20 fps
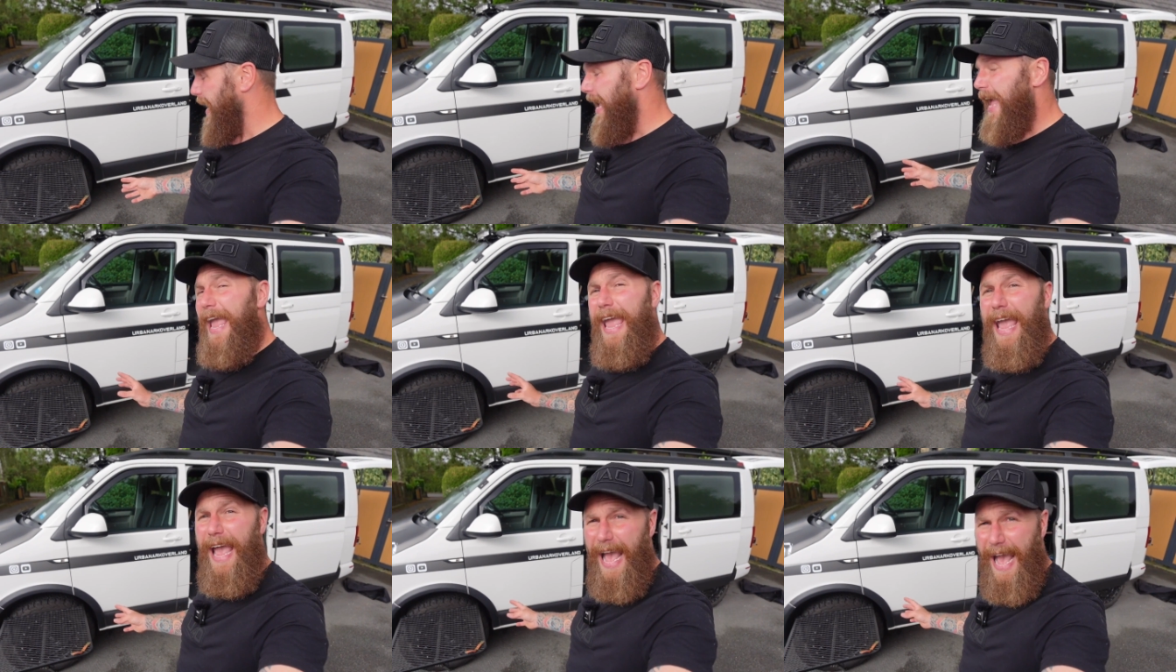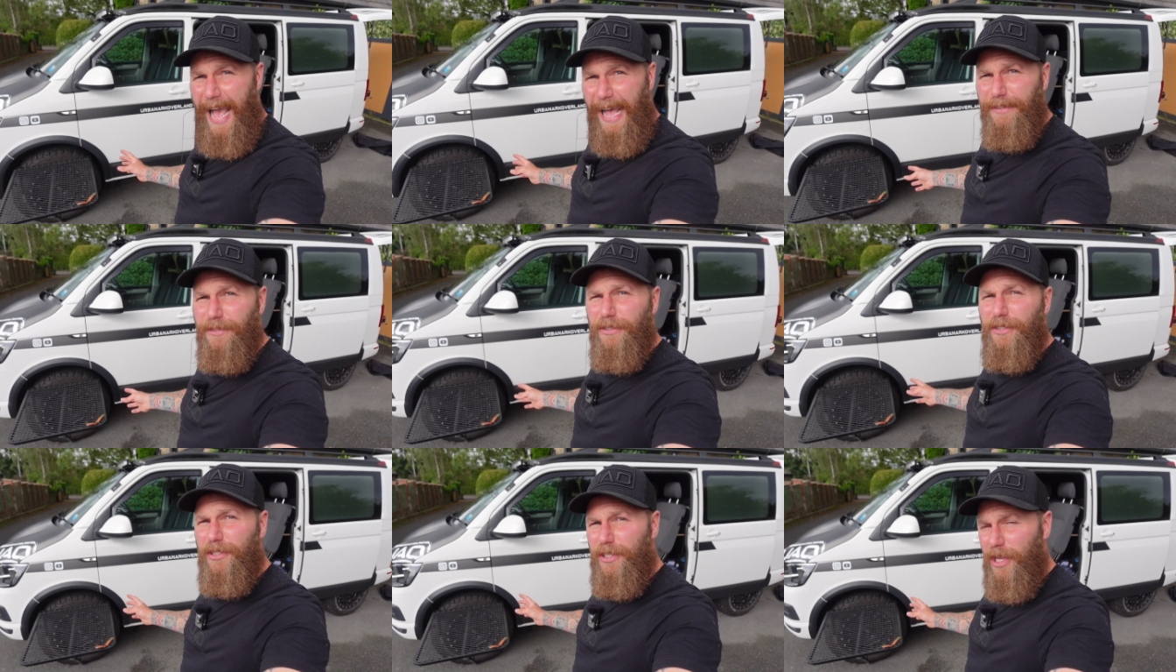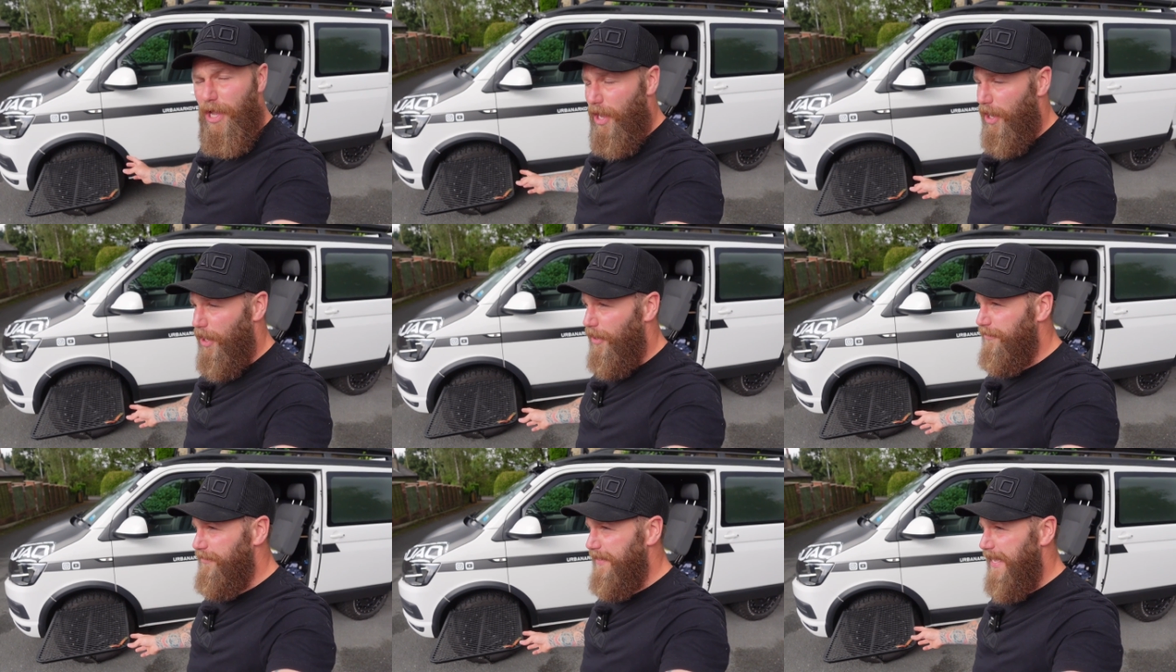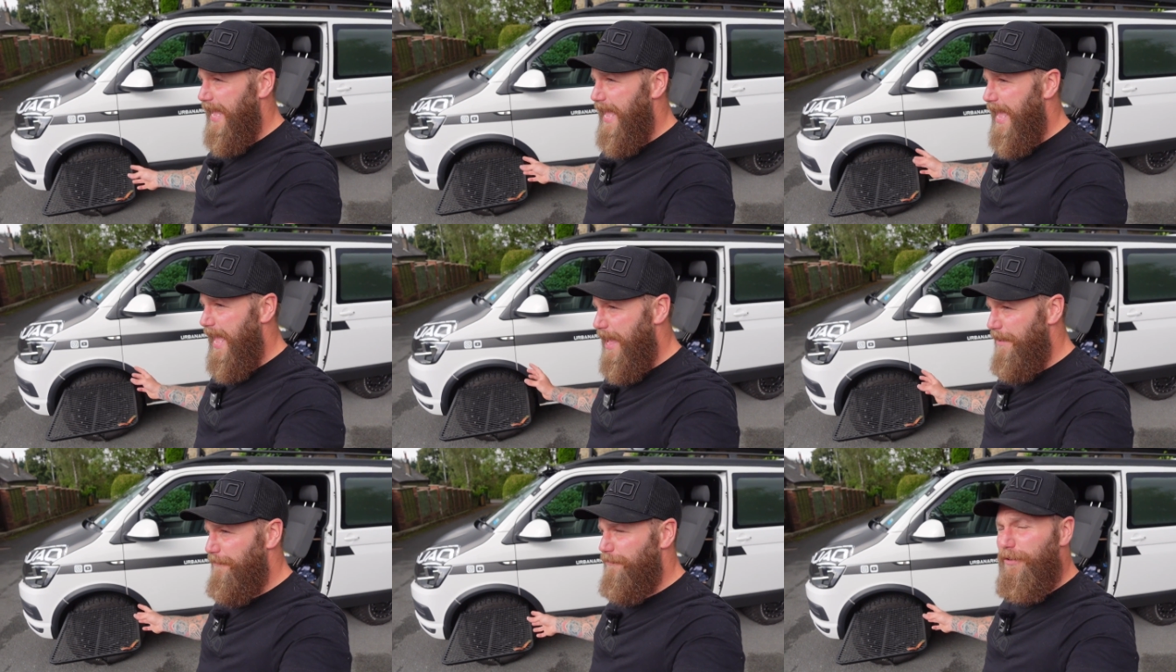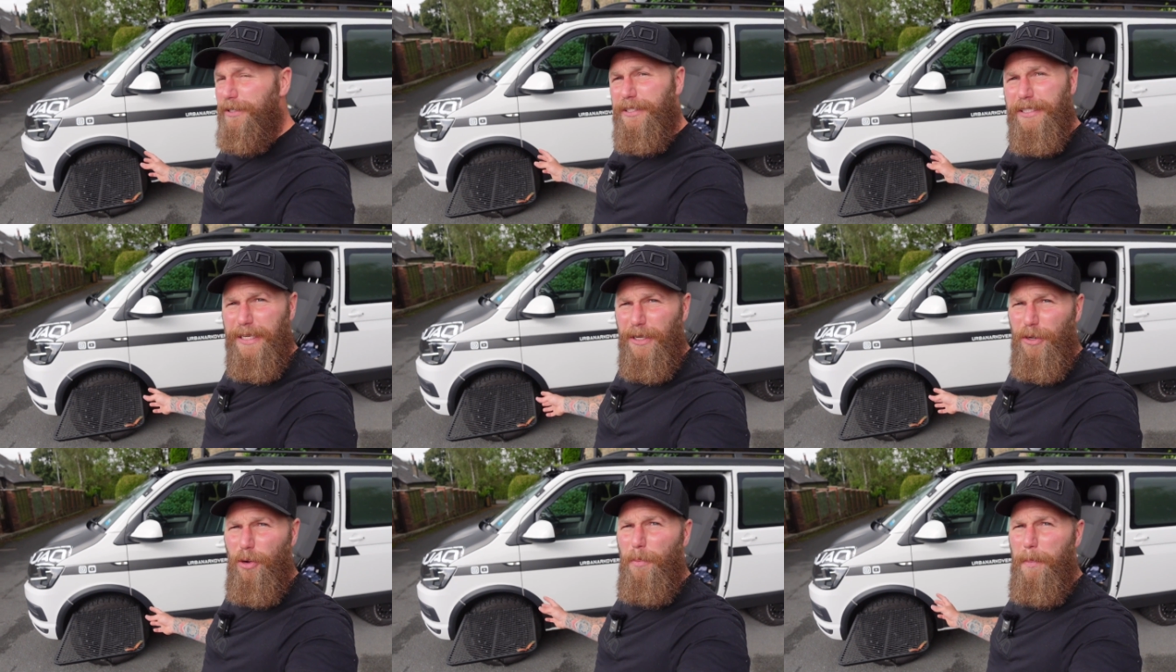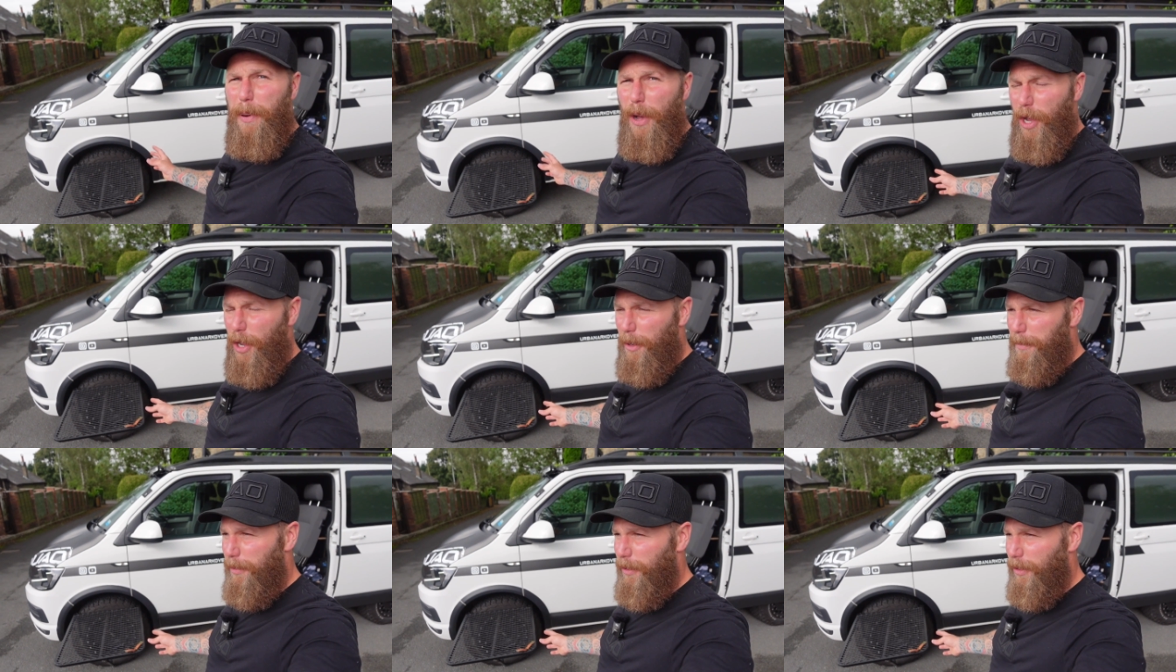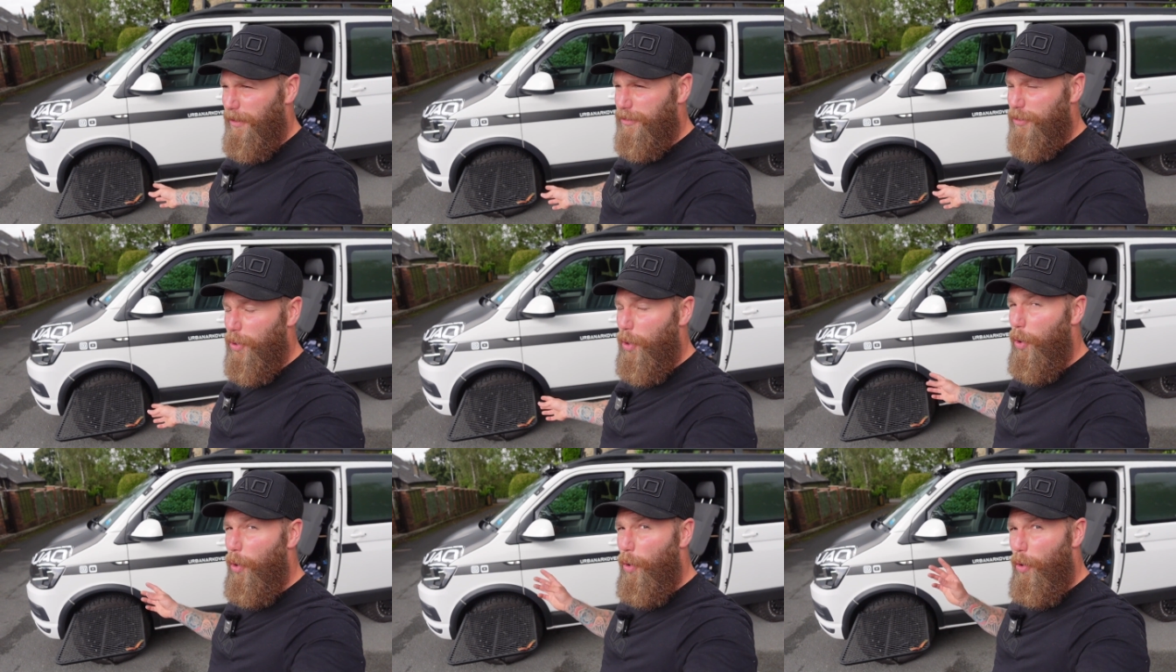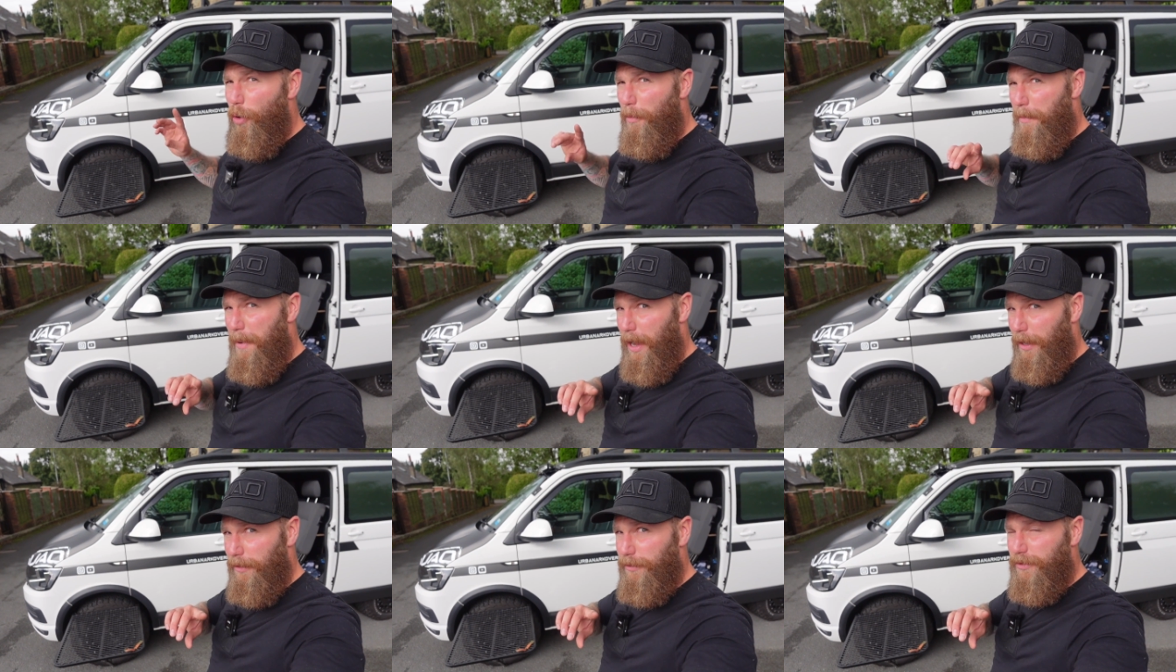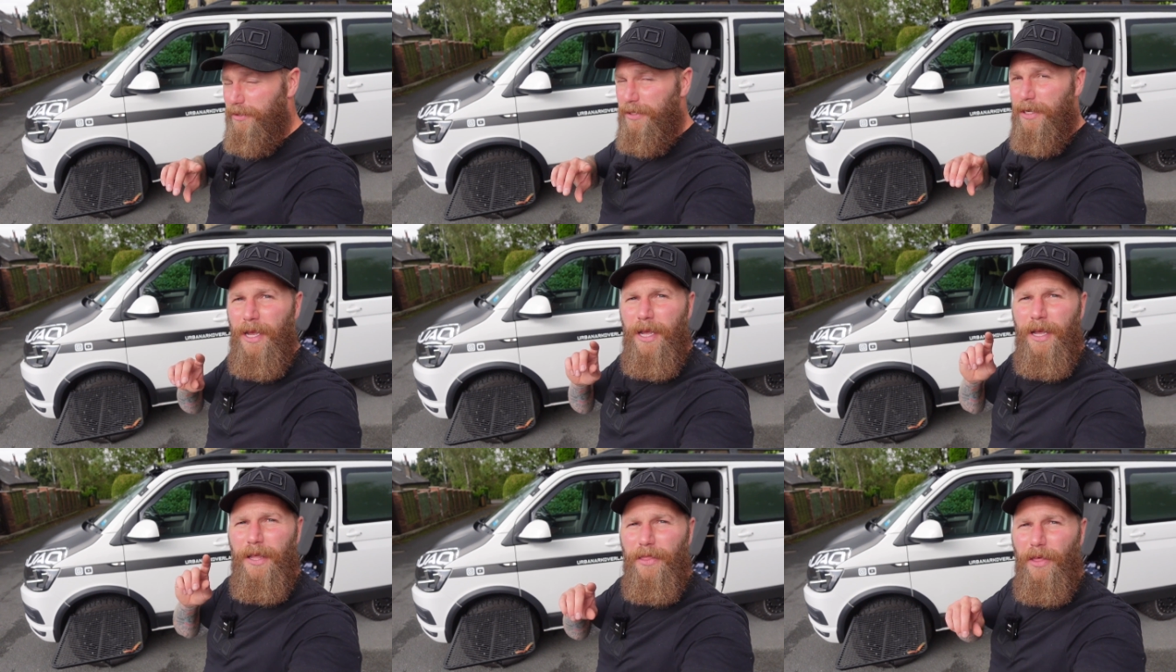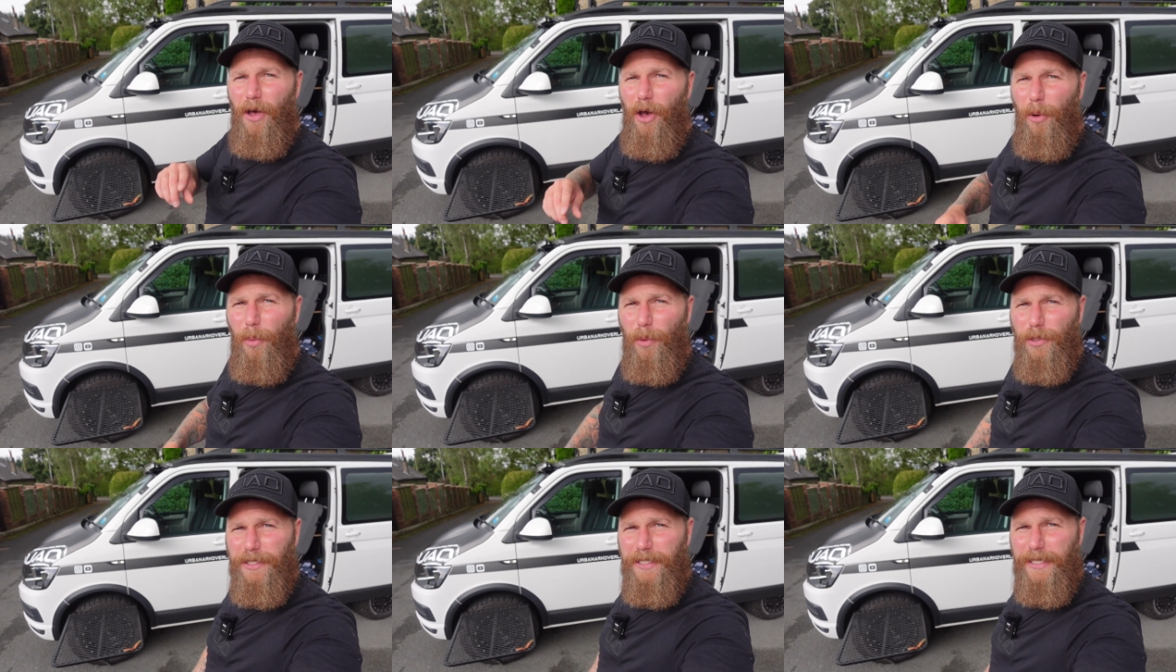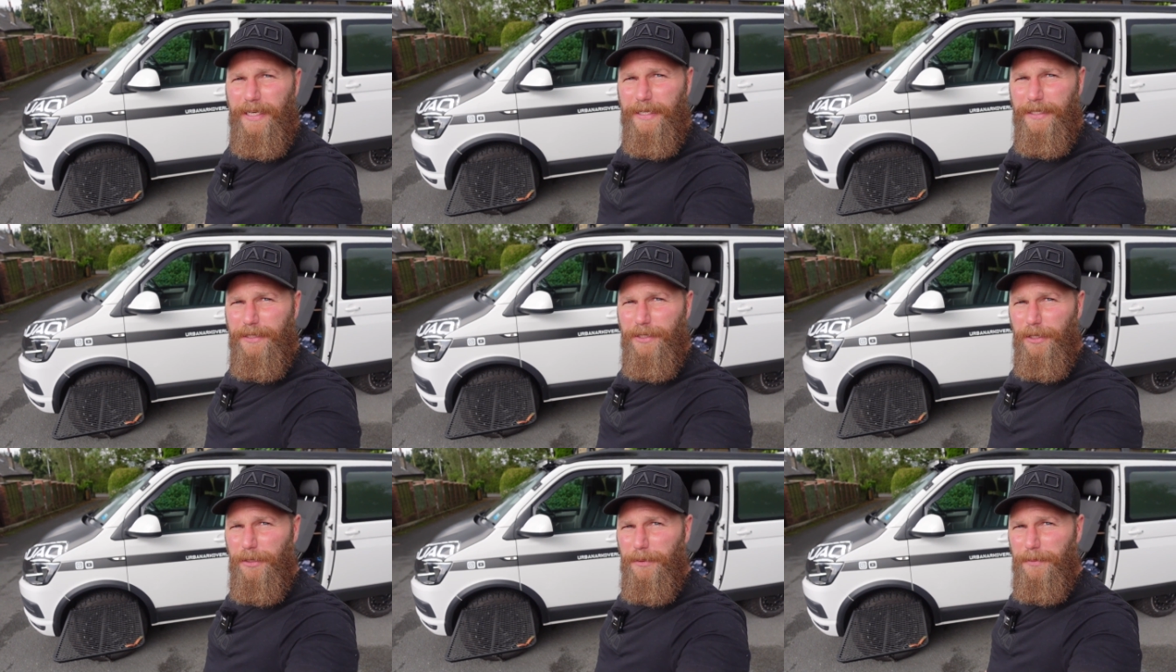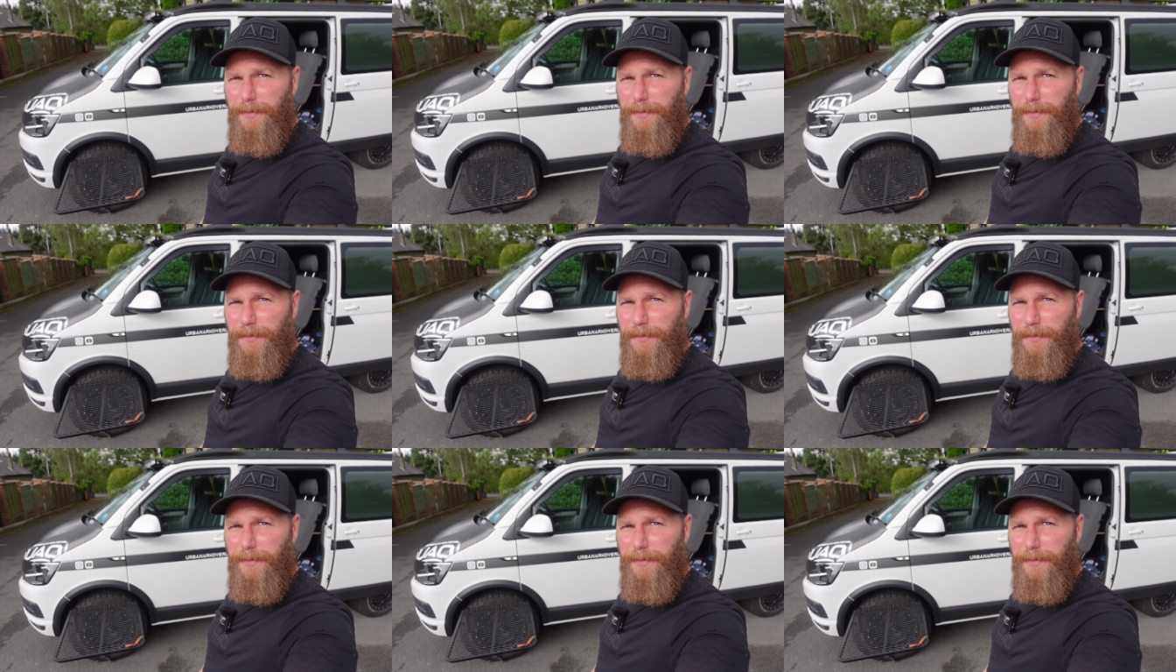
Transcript: it has served every single purpose almost that I wanted it to.